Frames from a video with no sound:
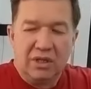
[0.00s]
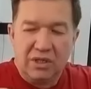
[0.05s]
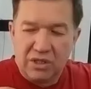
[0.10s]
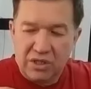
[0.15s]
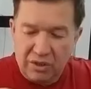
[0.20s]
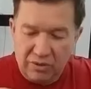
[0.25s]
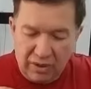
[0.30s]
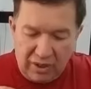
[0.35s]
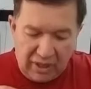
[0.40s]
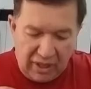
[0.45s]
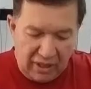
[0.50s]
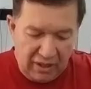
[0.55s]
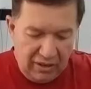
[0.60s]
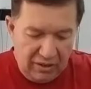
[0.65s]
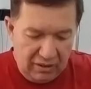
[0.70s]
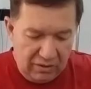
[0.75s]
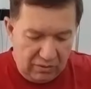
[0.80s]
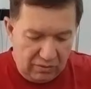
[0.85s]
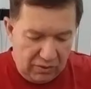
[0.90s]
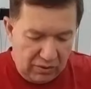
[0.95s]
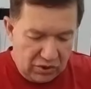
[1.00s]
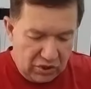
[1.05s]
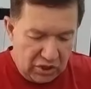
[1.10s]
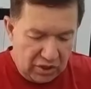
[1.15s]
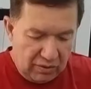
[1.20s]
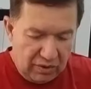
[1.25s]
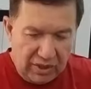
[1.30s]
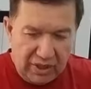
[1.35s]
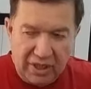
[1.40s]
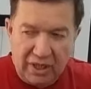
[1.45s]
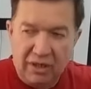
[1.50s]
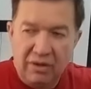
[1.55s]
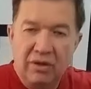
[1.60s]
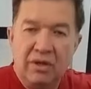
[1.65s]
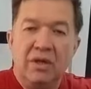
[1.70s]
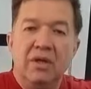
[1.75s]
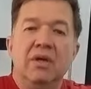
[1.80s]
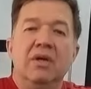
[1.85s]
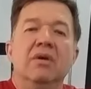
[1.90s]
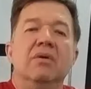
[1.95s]
So again, I'll show it
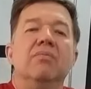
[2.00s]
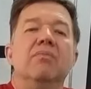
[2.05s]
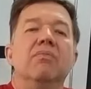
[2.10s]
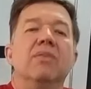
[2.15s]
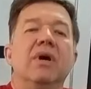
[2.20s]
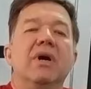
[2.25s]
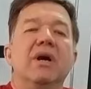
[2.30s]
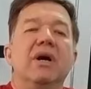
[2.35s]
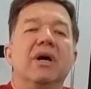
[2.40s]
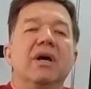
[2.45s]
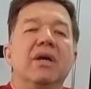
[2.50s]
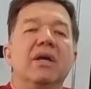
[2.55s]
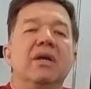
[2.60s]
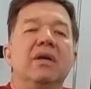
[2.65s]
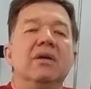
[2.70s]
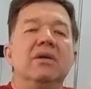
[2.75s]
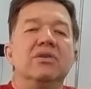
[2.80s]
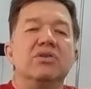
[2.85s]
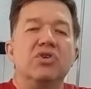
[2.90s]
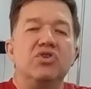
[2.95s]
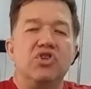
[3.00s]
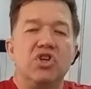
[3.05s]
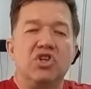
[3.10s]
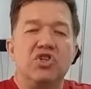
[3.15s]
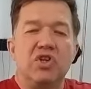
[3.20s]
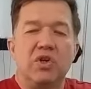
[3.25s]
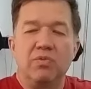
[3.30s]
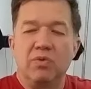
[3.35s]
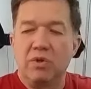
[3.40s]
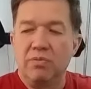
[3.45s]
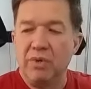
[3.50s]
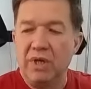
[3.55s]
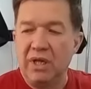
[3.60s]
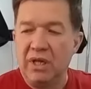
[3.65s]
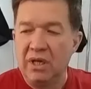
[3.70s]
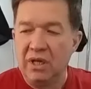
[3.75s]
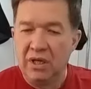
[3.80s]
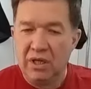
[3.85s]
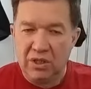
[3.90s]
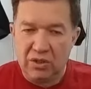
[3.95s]
now. My suggestion would
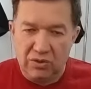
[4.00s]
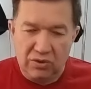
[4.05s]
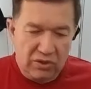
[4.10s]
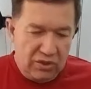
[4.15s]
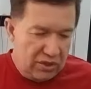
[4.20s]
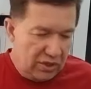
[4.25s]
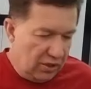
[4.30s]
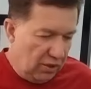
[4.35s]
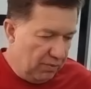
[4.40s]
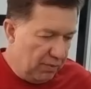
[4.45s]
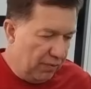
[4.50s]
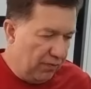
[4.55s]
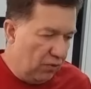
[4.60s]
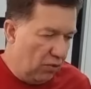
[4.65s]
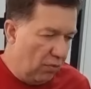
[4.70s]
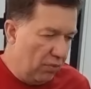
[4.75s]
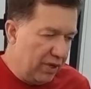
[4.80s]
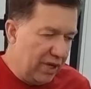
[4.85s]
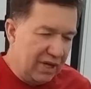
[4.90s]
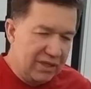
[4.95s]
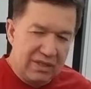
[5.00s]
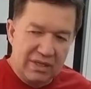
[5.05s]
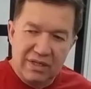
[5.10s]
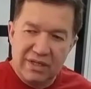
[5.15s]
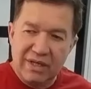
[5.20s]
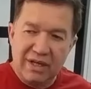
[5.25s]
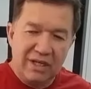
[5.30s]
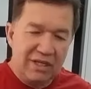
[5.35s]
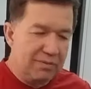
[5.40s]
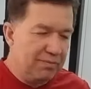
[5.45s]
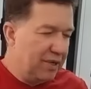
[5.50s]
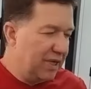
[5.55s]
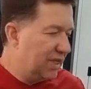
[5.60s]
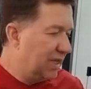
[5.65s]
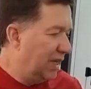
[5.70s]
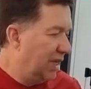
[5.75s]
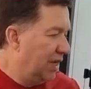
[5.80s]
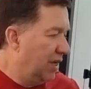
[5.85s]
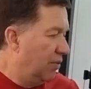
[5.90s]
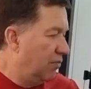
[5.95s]
be to still perform the exercise,
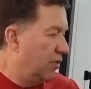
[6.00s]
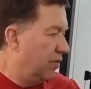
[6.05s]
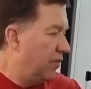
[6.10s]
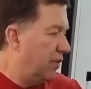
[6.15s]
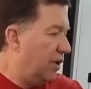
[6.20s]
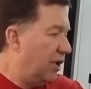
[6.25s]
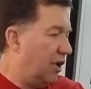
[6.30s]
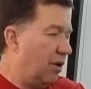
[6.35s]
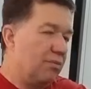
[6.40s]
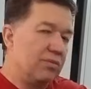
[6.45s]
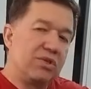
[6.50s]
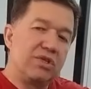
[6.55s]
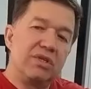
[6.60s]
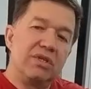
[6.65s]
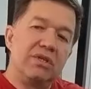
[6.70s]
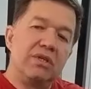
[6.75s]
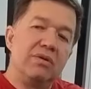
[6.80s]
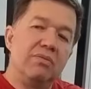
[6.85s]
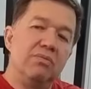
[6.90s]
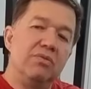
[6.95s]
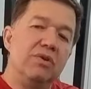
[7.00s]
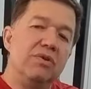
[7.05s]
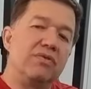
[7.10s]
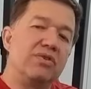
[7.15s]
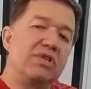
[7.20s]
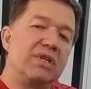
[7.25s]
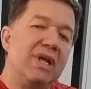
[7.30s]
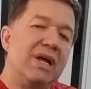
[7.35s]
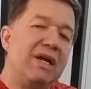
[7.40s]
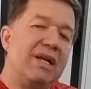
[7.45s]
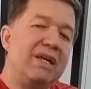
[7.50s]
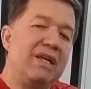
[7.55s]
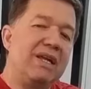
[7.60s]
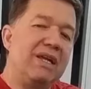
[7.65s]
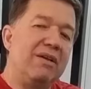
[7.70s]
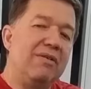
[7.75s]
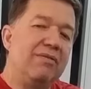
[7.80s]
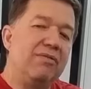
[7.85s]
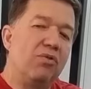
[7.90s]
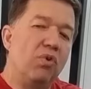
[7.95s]
but with the arms move
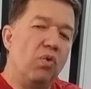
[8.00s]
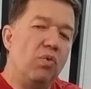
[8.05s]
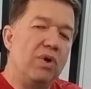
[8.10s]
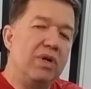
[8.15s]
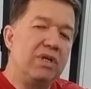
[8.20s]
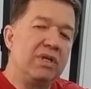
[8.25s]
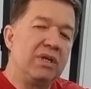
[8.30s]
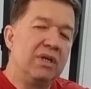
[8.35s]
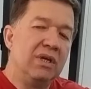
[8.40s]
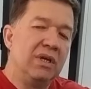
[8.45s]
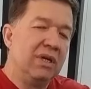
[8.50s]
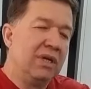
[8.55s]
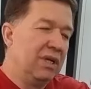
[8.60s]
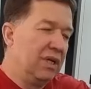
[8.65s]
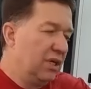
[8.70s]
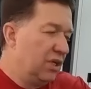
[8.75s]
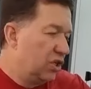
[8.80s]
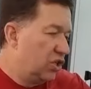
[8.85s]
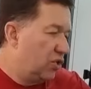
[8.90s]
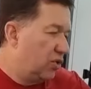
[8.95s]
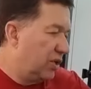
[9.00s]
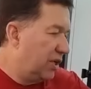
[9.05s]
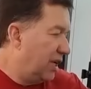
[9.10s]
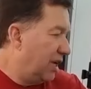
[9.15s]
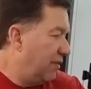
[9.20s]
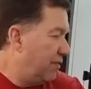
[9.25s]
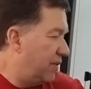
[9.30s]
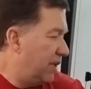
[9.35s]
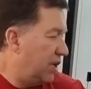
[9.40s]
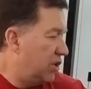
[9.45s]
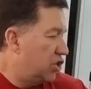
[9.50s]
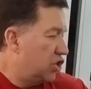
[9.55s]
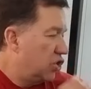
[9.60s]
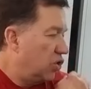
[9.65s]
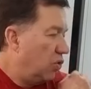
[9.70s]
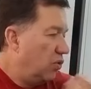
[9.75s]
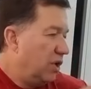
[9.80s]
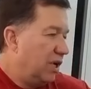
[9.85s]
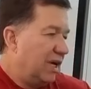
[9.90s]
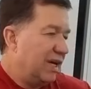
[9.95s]
slightly forward to give that
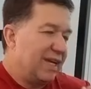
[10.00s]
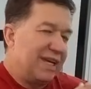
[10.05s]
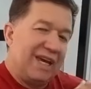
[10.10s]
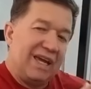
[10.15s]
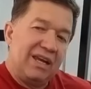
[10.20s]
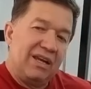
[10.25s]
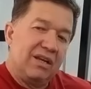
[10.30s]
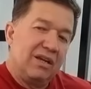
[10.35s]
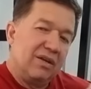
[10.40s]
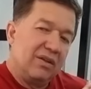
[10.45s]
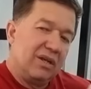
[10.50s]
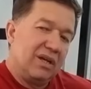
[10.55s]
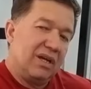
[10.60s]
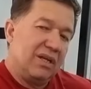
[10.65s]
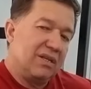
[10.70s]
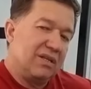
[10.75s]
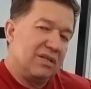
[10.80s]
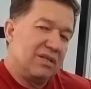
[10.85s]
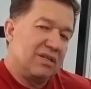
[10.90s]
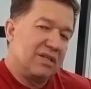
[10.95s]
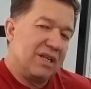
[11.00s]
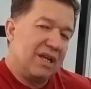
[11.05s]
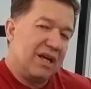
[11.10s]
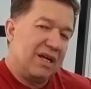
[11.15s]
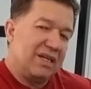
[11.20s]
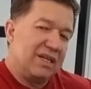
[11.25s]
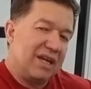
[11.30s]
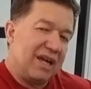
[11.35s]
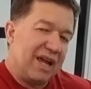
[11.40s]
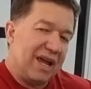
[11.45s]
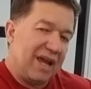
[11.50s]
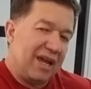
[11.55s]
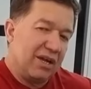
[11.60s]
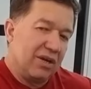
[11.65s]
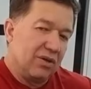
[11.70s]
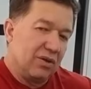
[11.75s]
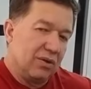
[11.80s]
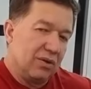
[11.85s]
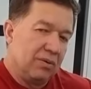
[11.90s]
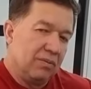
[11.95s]
shoulder again that slight
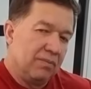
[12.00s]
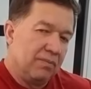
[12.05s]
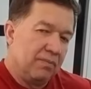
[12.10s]
angle.